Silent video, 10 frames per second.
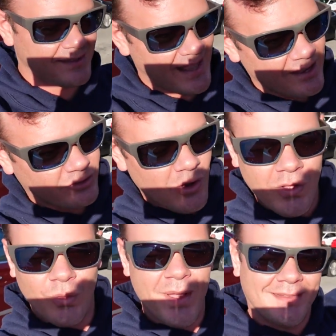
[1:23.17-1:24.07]
is actually
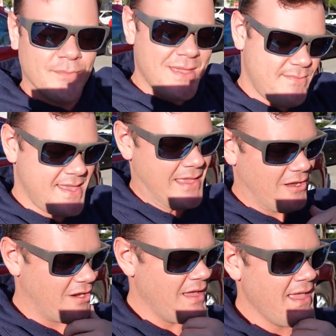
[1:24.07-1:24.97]
on the way to meet me
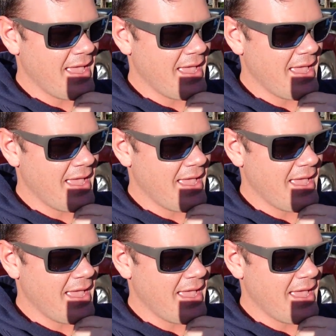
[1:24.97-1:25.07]
here,